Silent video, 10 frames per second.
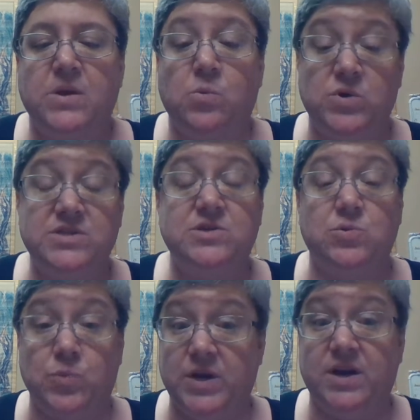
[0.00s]
We still
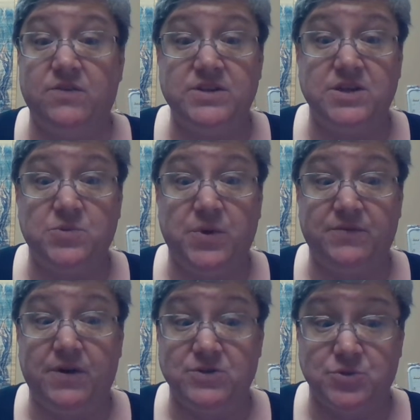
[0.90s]
read every single one
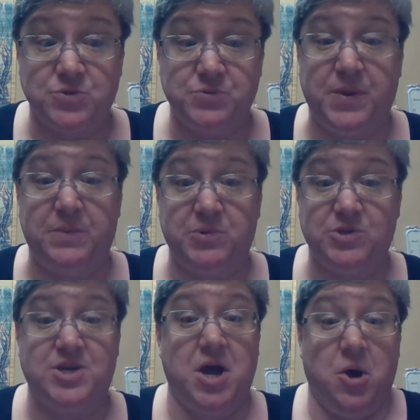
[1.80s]
of our students' papers,
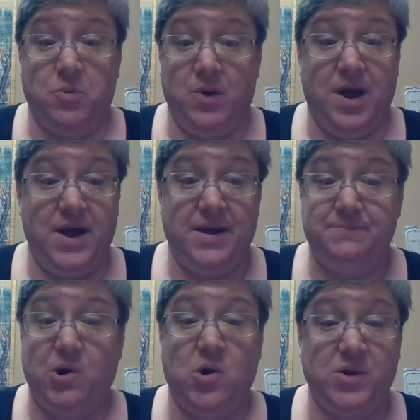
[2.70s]
so
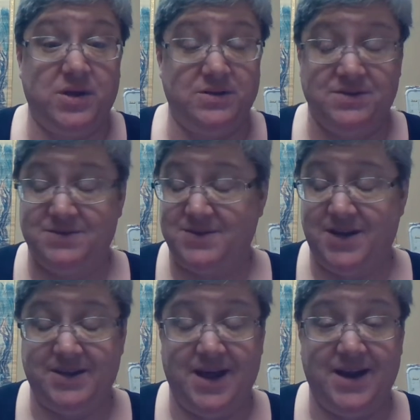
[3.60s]
Paul can
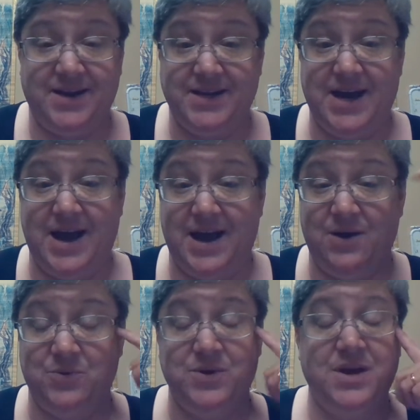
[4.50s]
take that idea
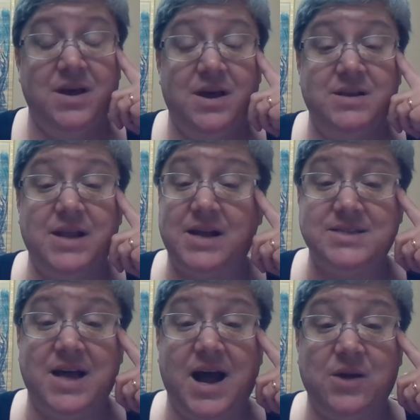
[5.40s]
out.
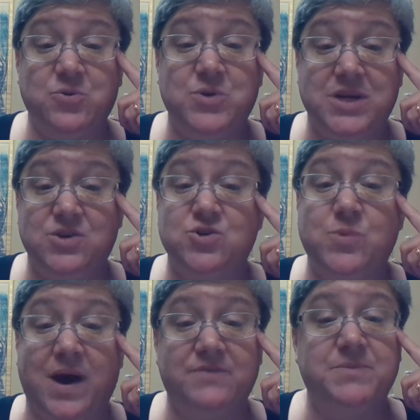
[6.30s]
That's not how you teach.
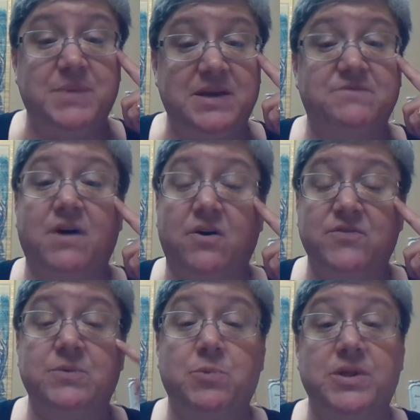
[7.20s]
You have to be
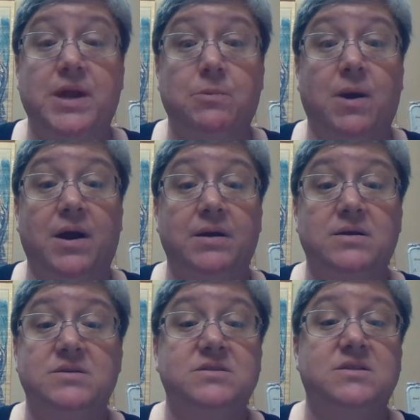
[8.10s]
involved in what they write
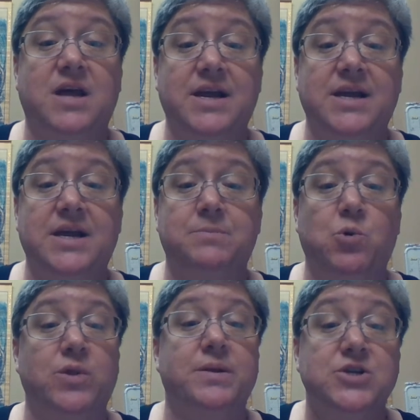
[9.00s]
because they need
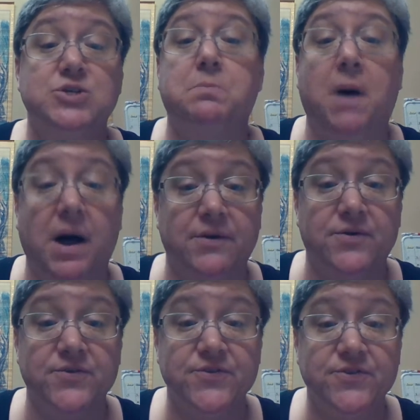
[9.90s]
more than just
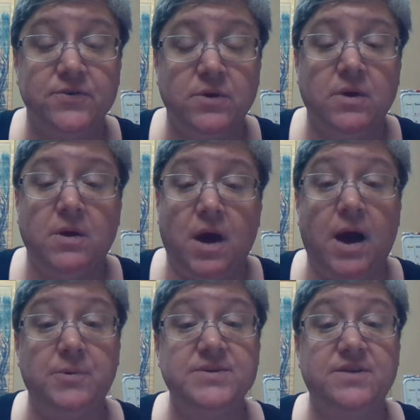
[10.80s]
models.
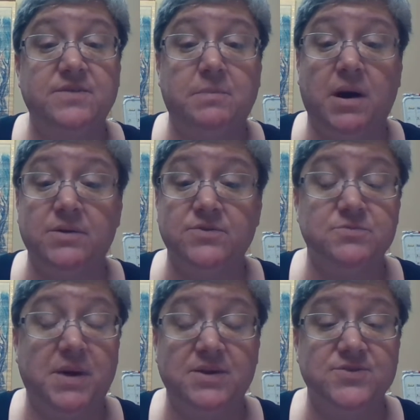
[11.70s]
I was given models.
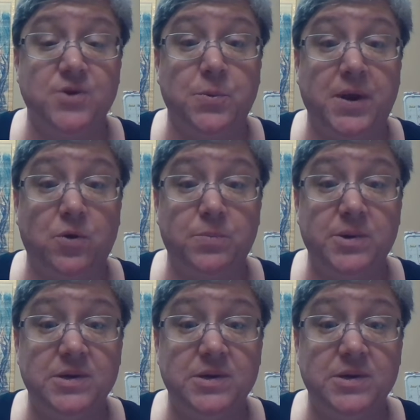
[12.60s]
Models don't help.